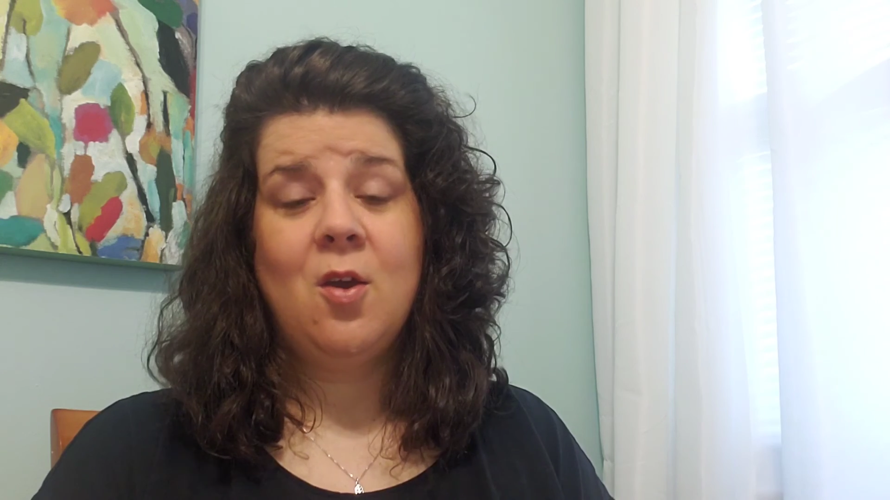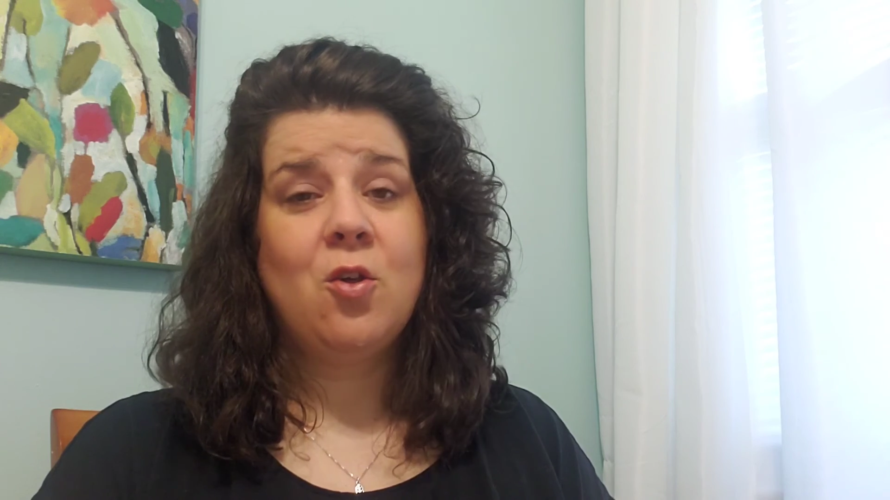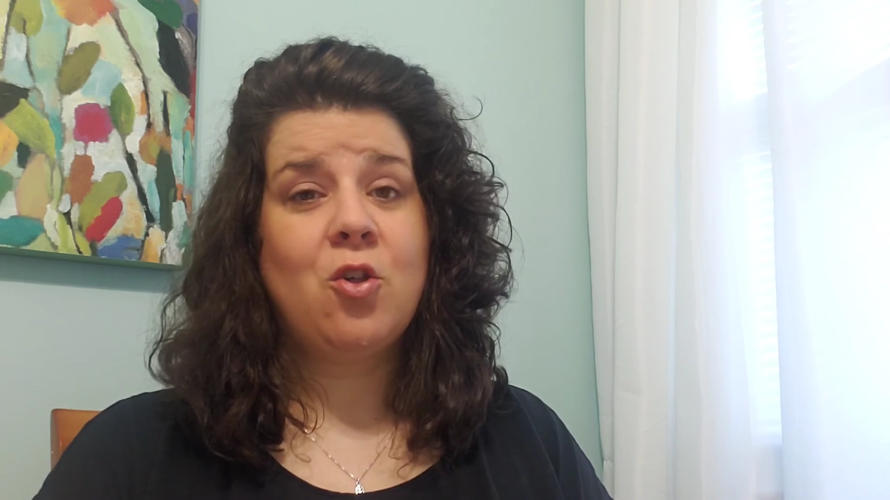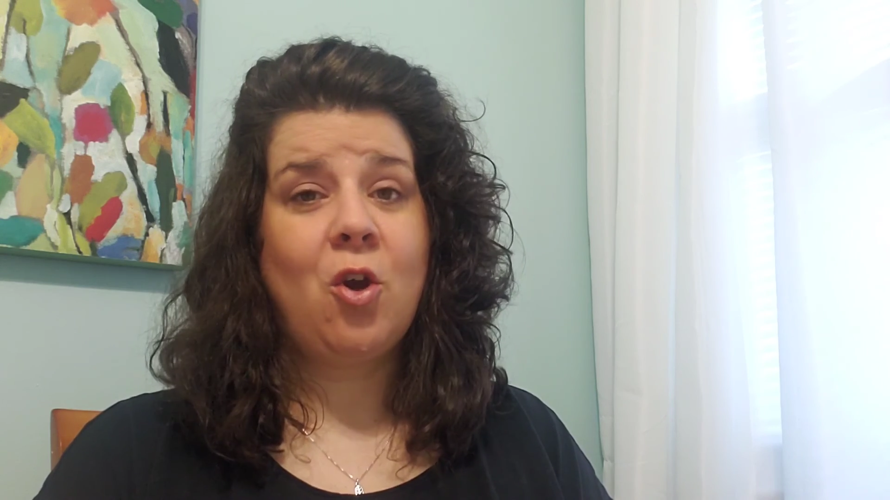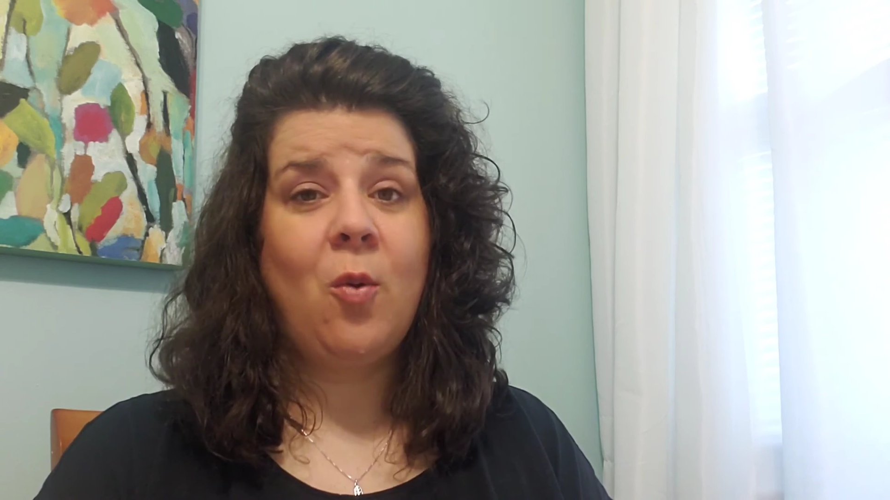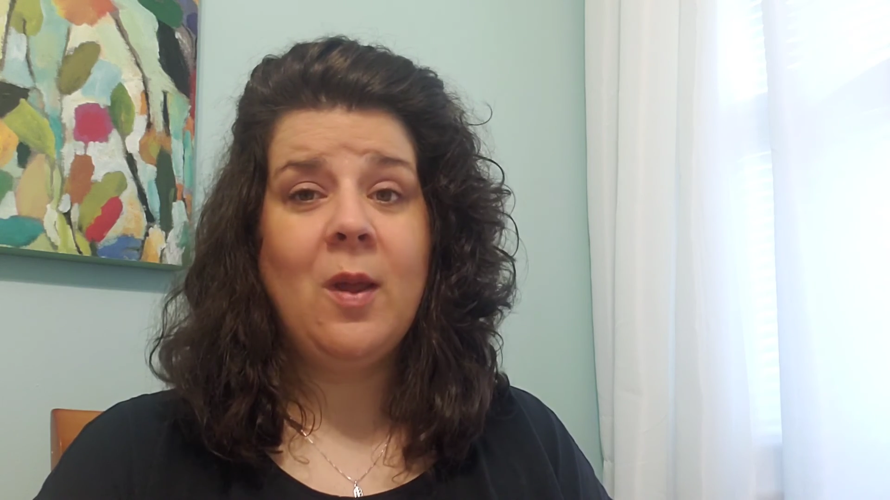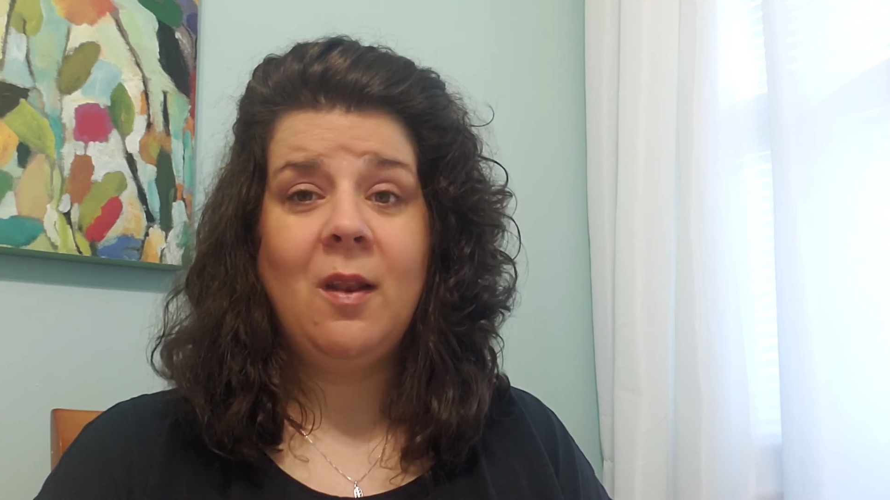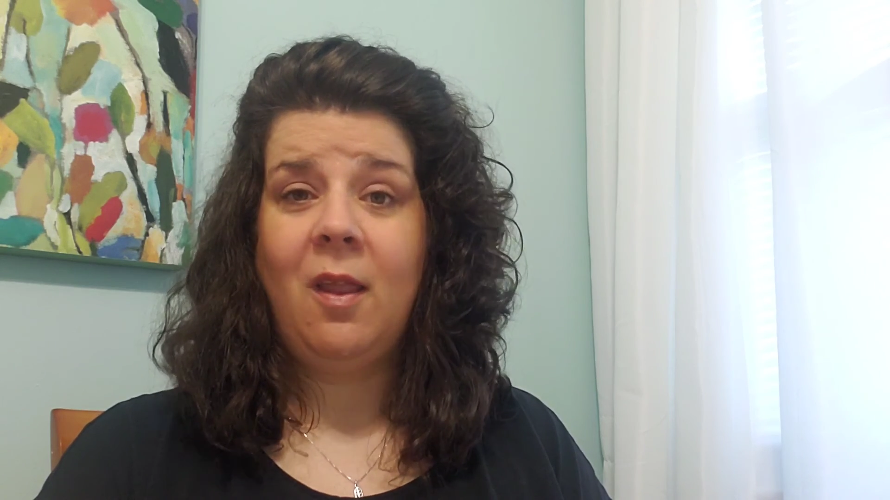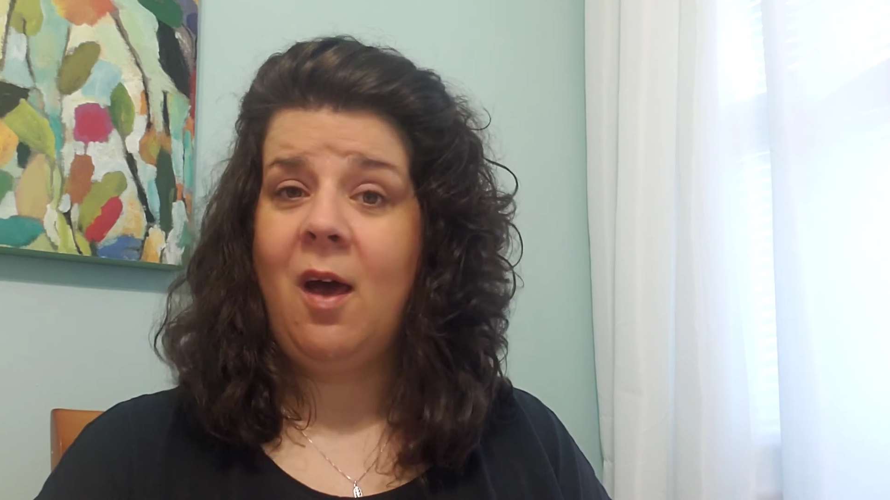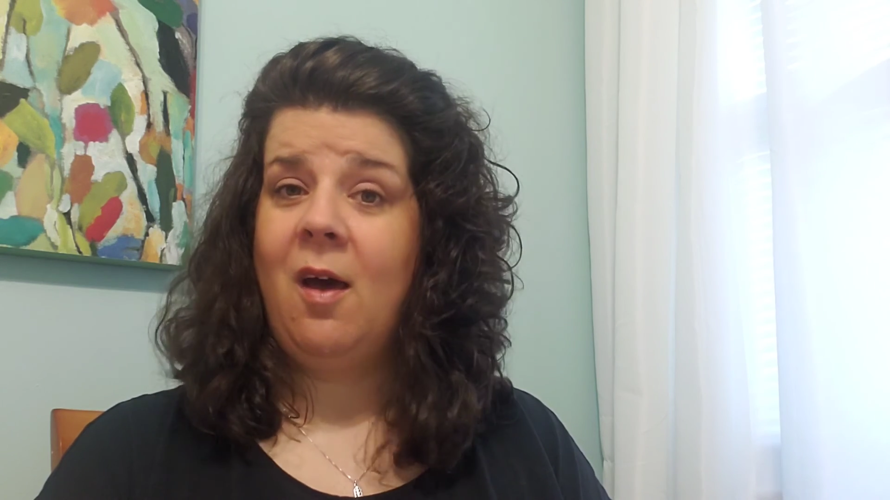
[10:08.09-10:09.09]

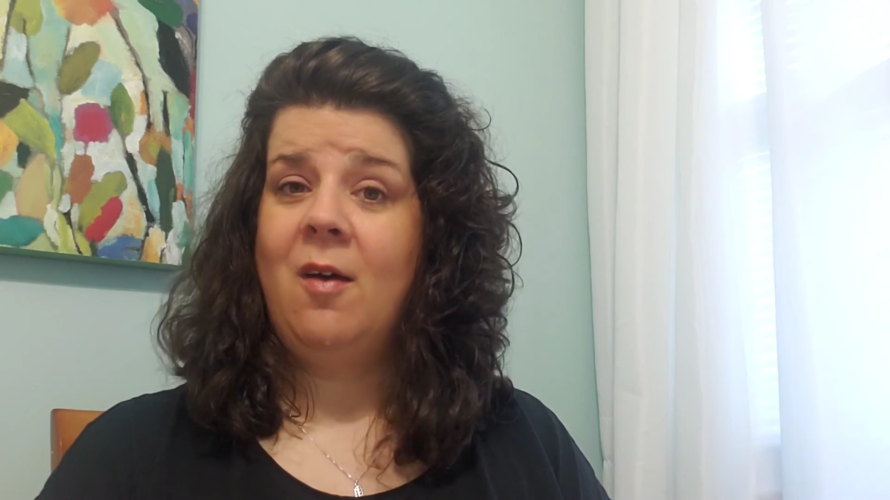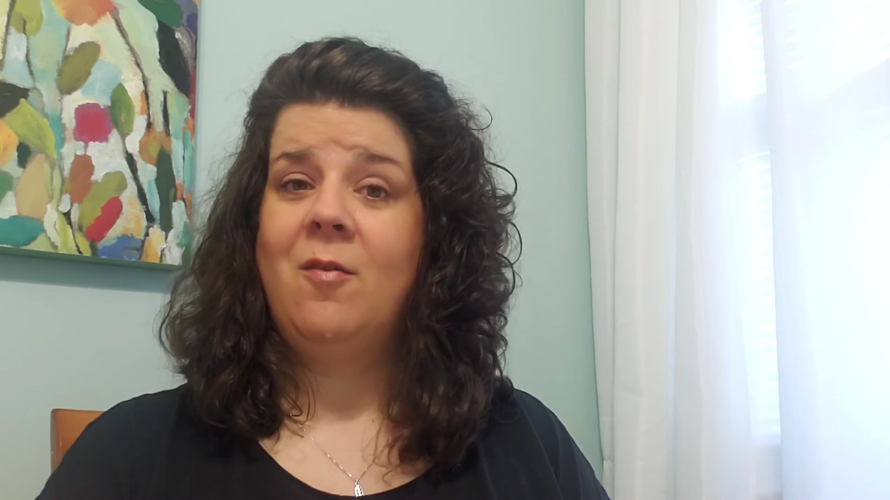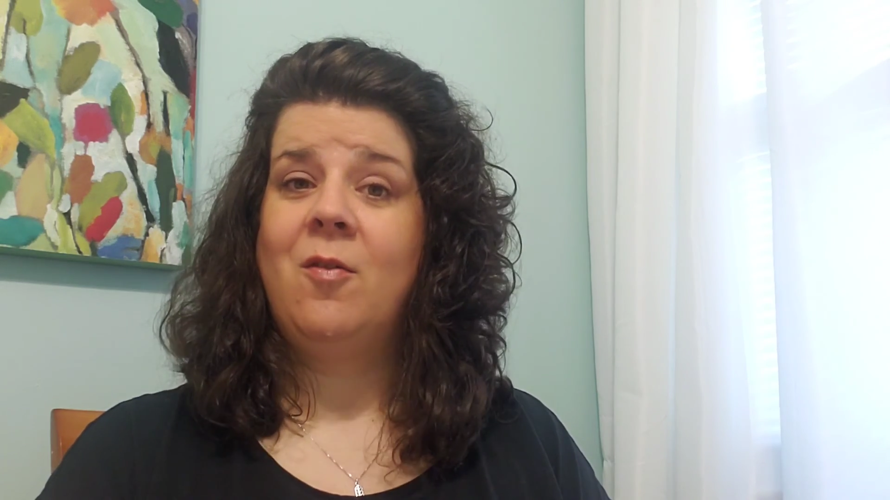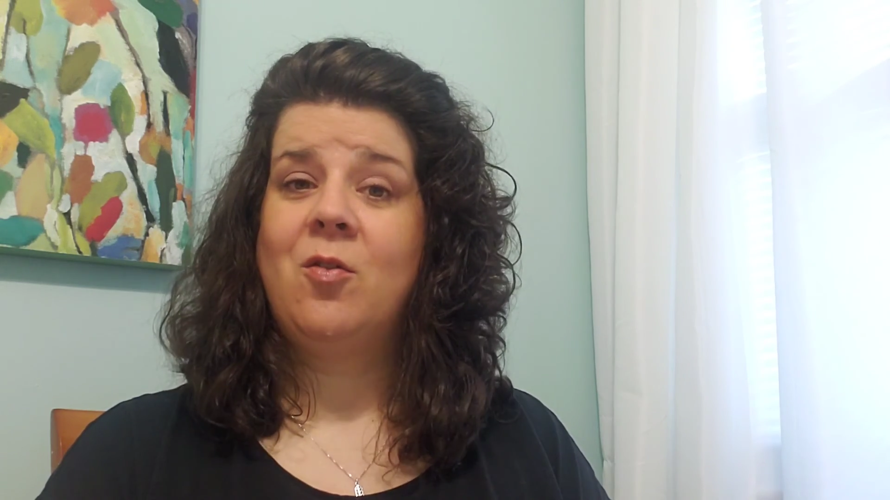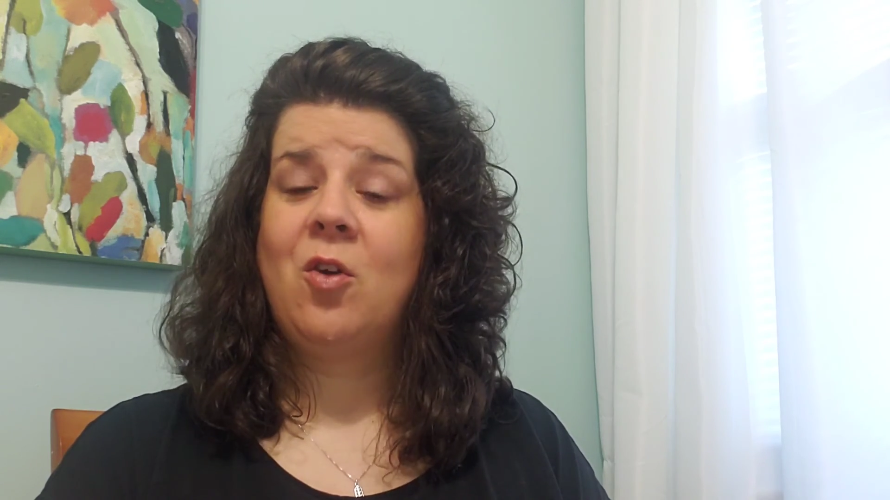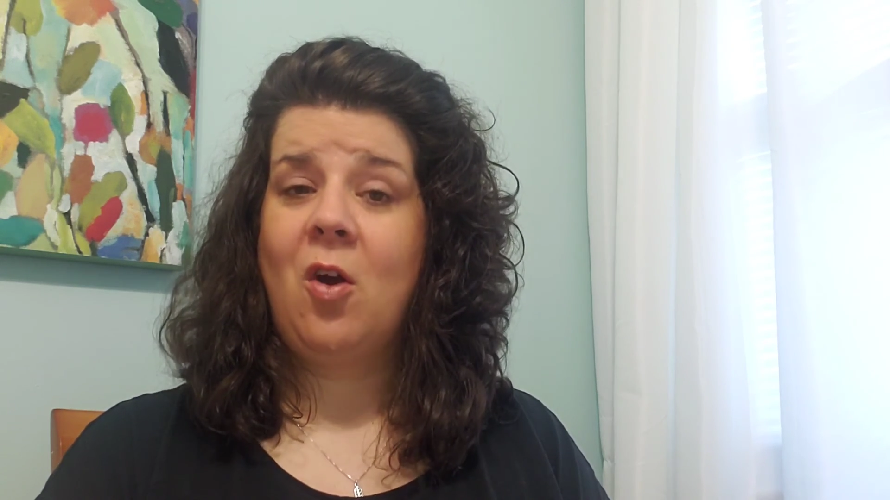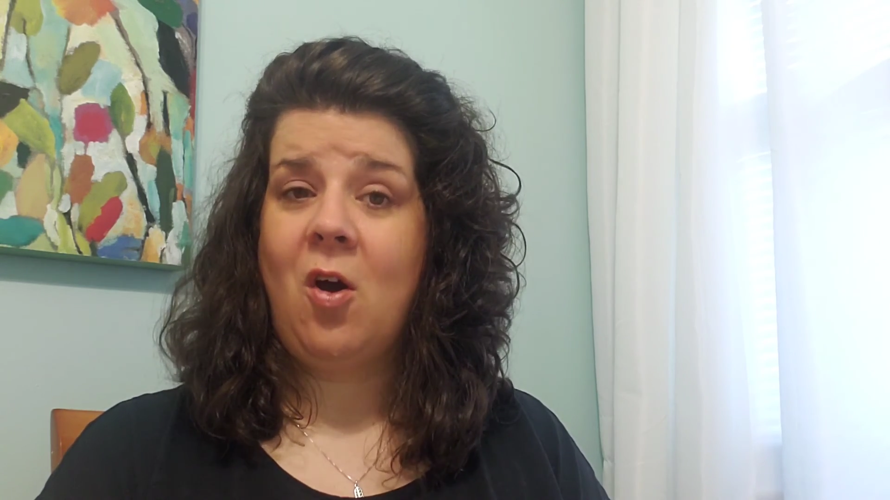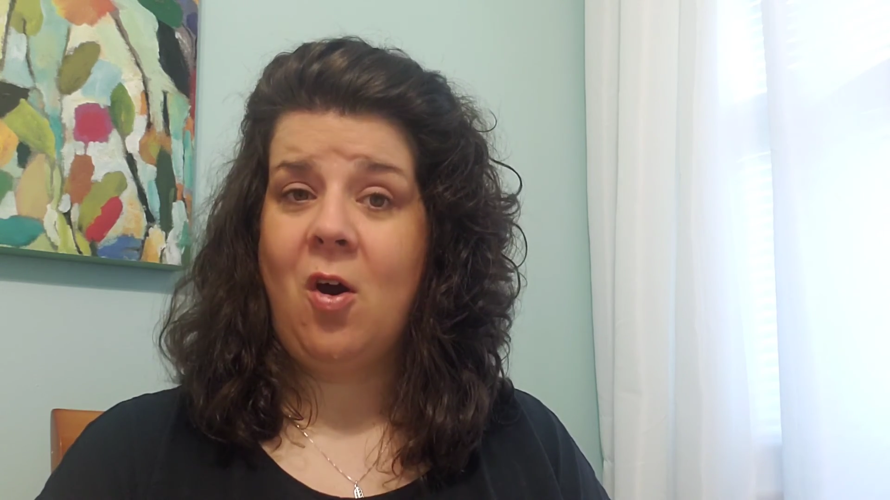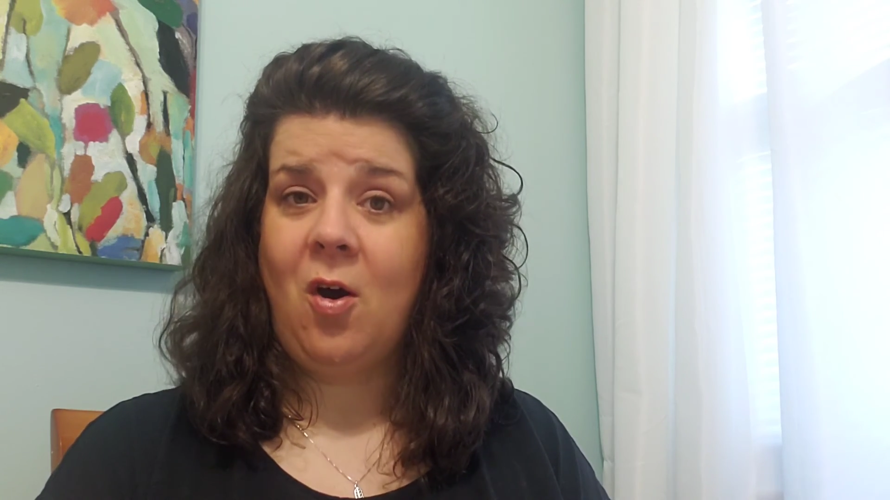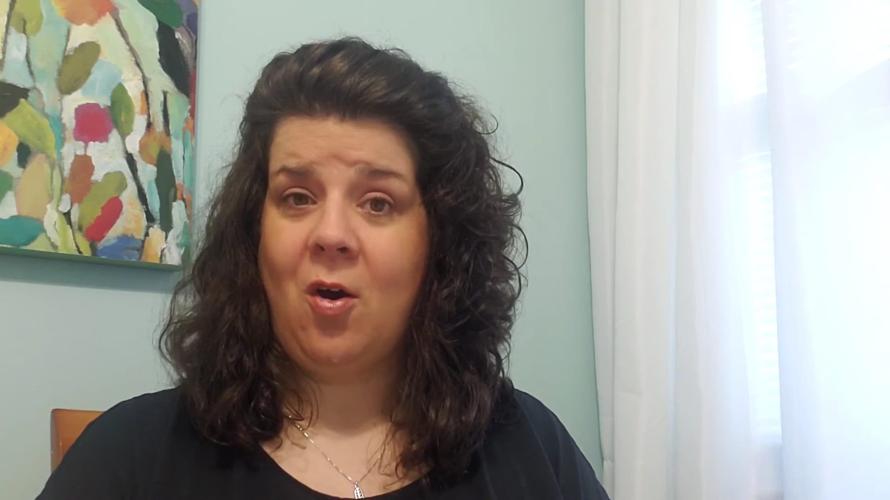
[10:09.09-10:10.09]
showing love to
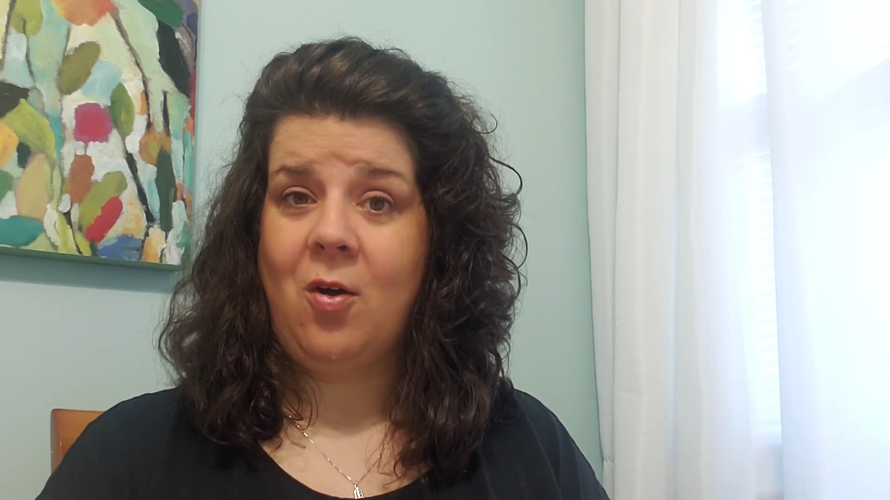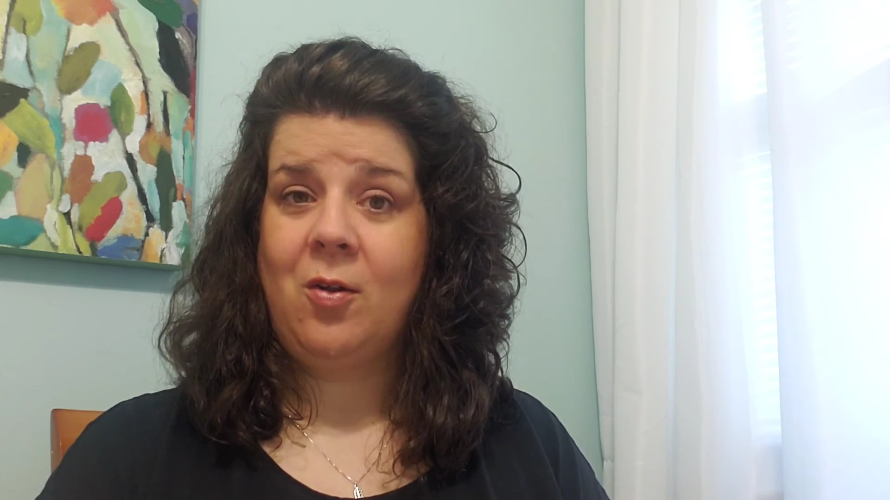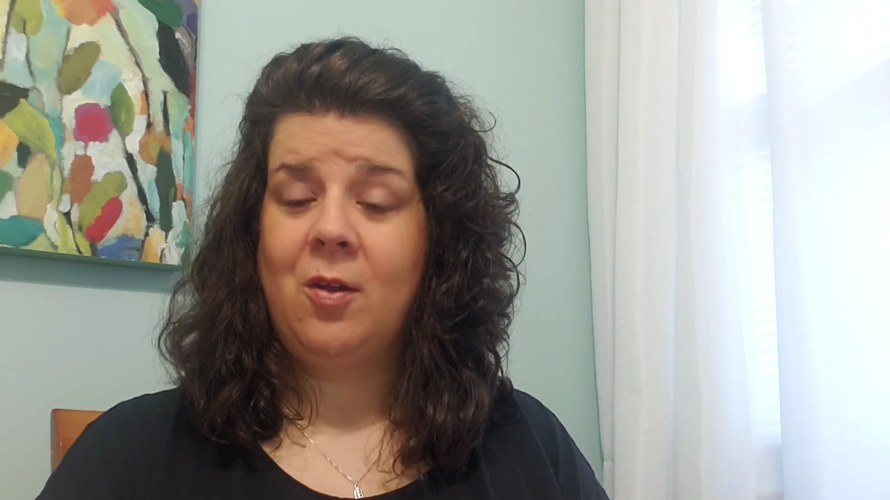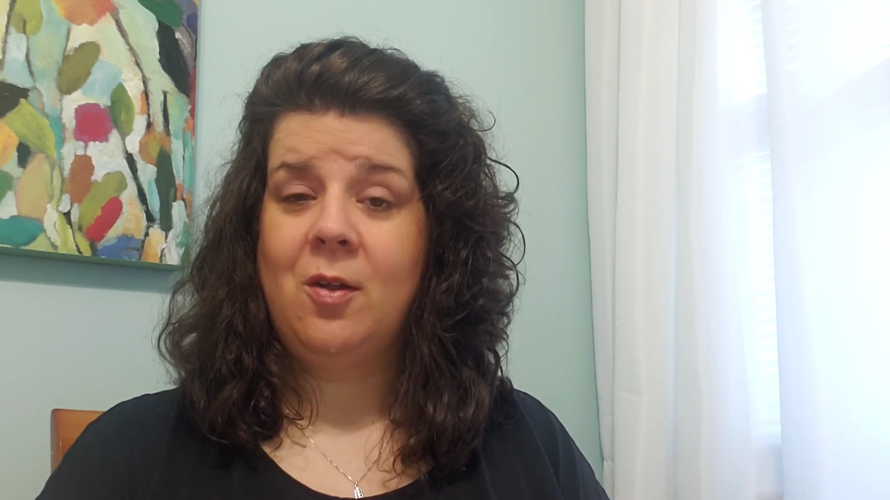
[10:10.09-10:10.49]
all,